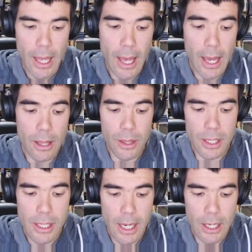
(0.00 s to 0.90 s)
and
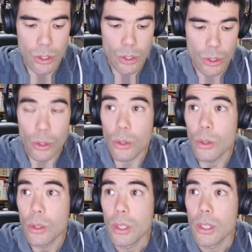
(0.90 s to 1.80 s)
the second
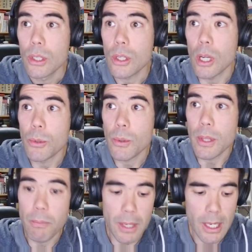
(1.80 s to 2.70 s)
two terms with
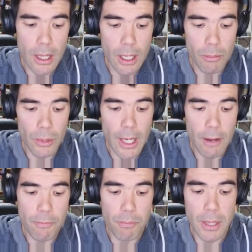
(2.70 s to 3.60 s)
the b in them will have